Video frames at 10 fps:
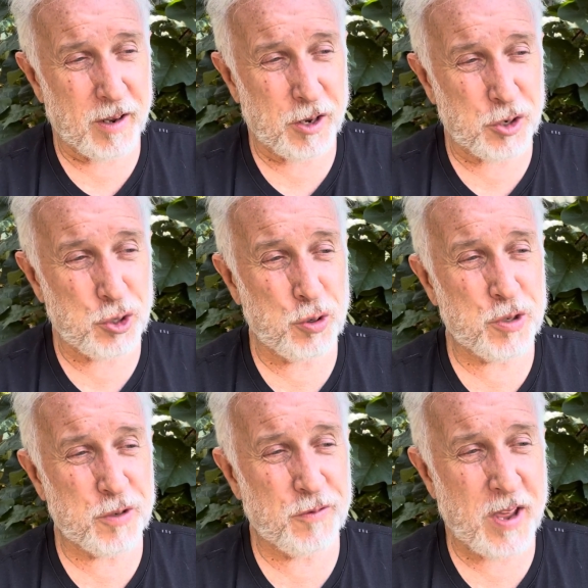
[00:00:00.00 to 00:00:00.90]

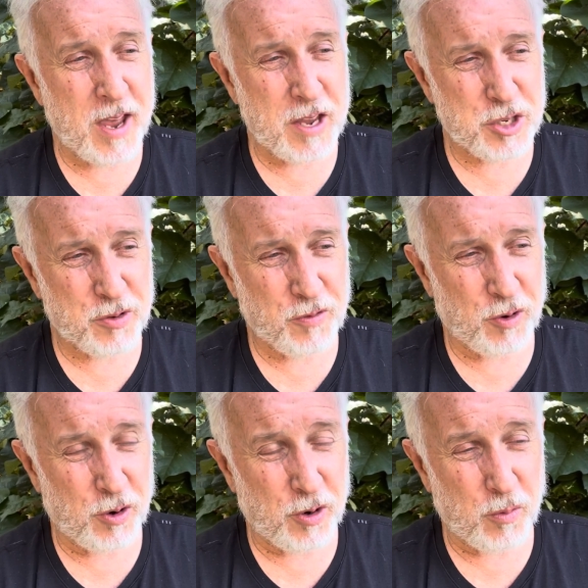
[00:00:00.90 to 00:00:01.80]
juice fast
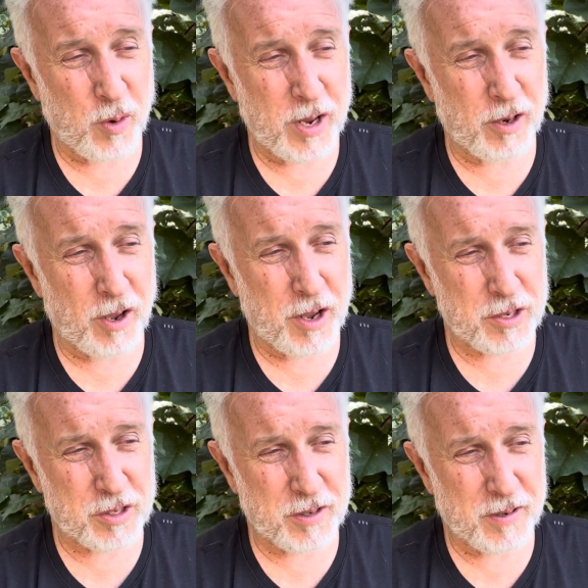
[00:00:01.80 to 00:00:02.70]
for weight
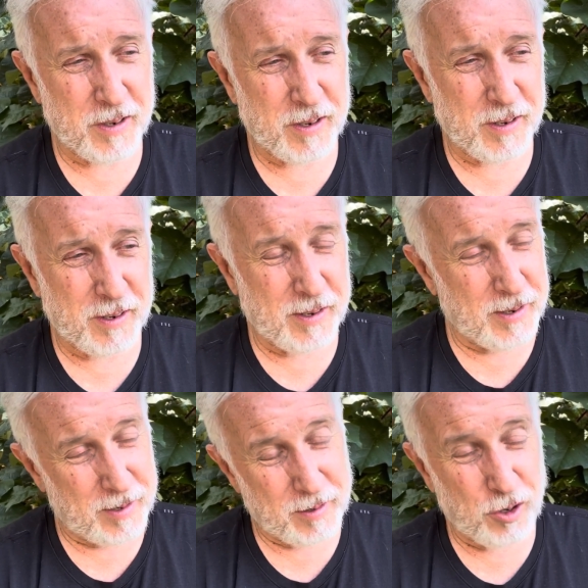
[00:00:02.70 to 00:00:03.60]
loss.
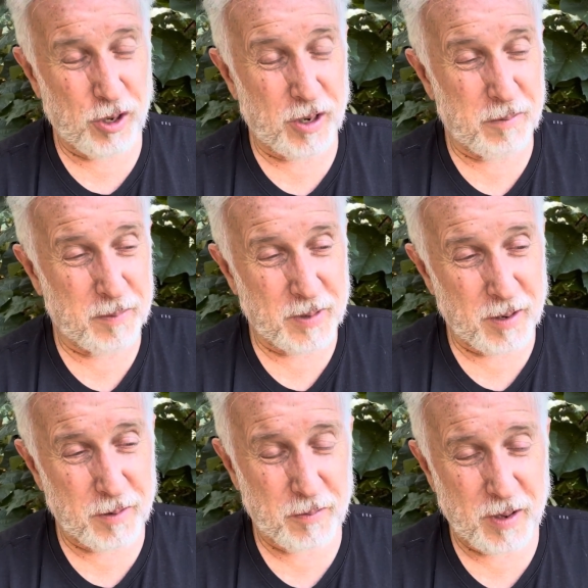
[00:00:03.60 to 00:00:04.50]
Could,
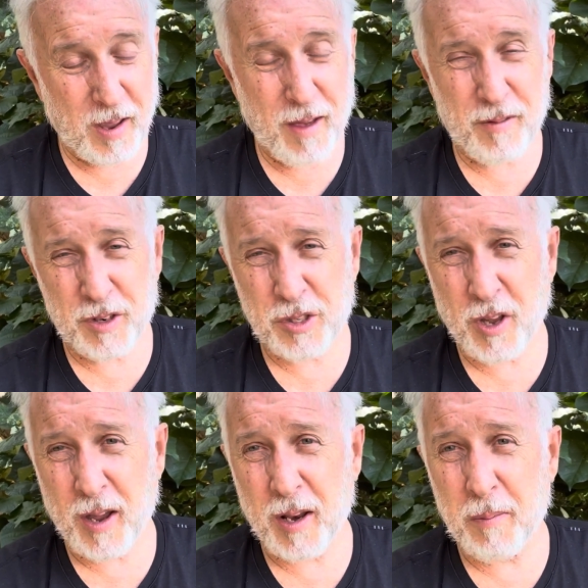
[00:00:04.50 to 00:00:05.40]
I haven't
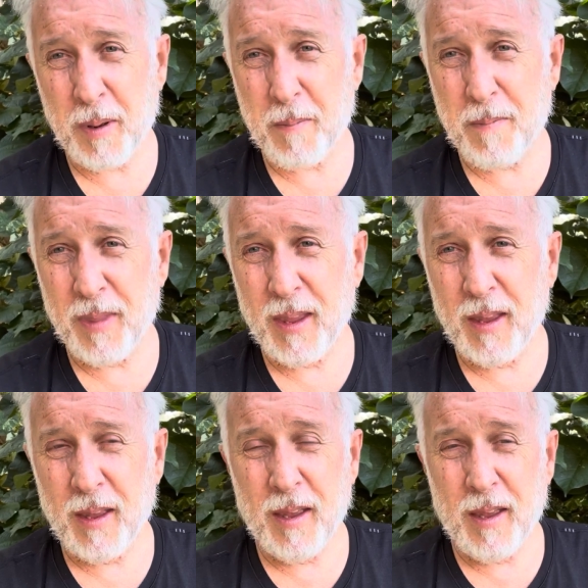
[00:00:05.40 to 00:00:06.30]
decided, but
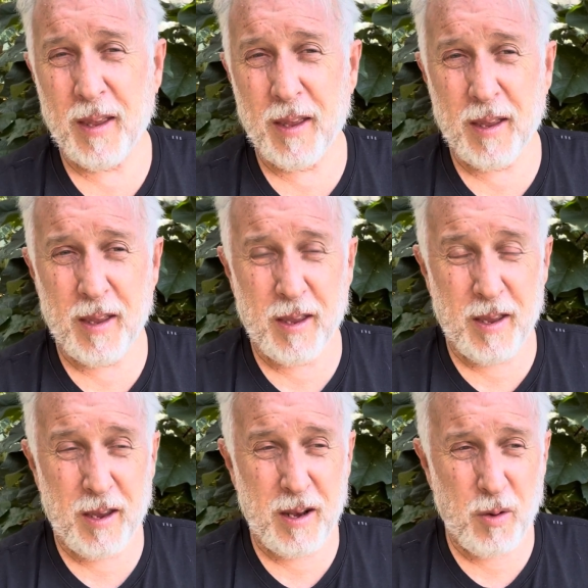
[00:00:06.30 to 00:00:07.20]

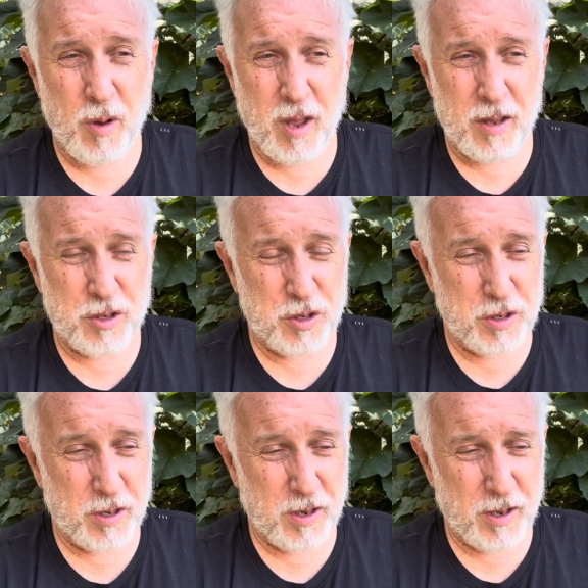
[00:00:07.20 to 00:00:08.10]
anyway,
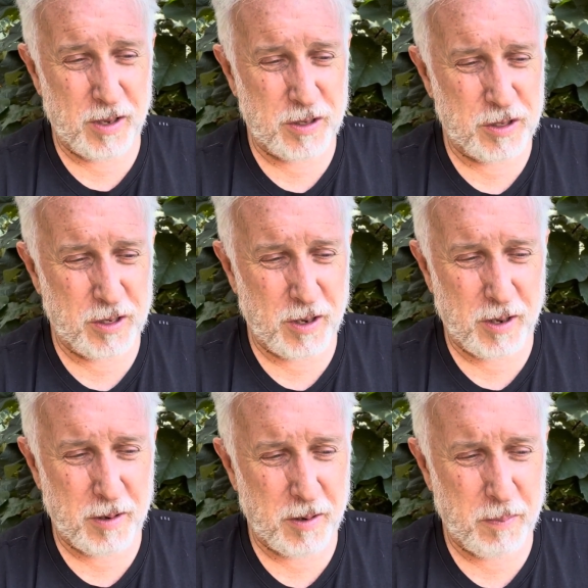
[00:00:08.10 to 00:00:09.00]
it's
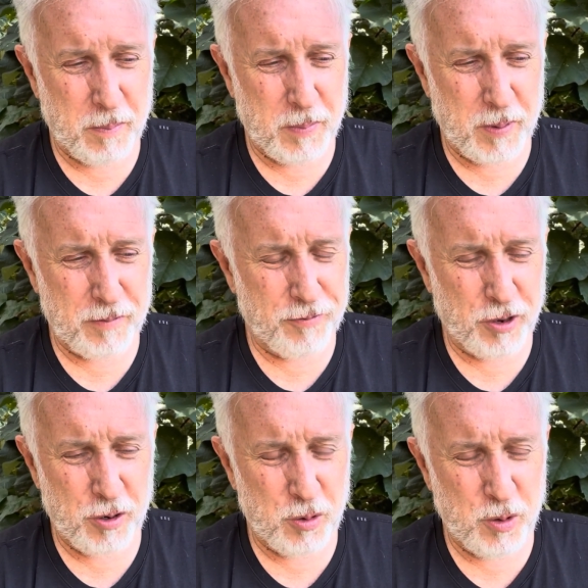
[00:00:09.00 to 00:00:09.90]
been
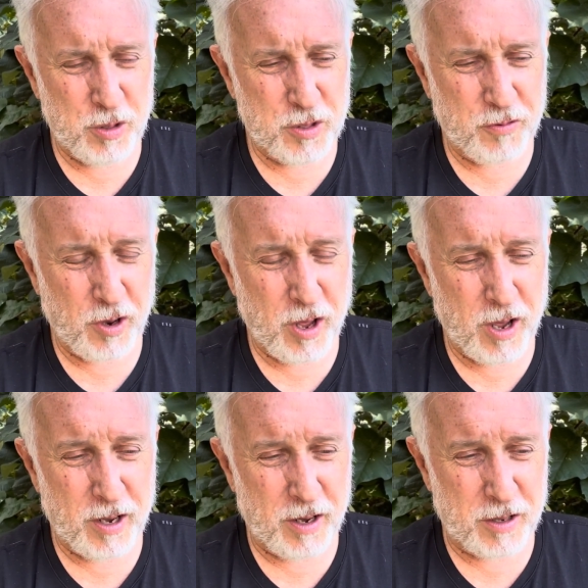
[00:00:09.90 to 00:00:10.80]
fun doing this vlog, and